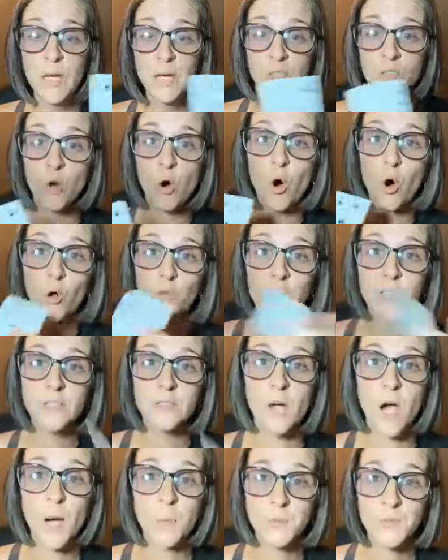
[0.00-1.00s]
is all
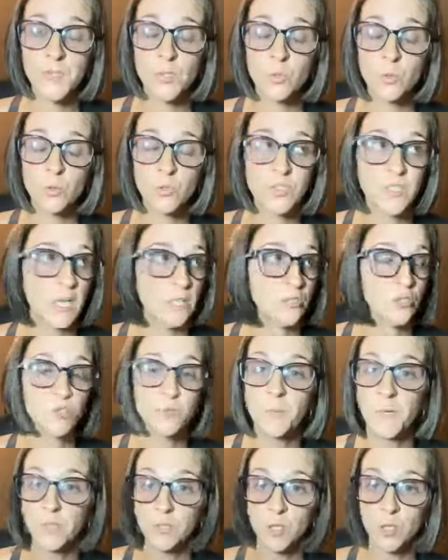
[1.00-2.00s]
these obstacles that
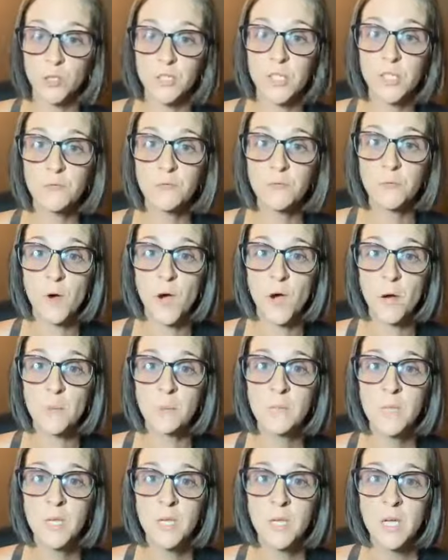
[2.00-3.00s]
you've been learning
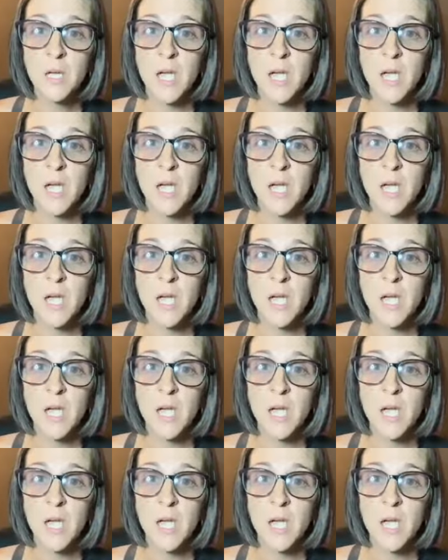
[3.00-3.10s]
from,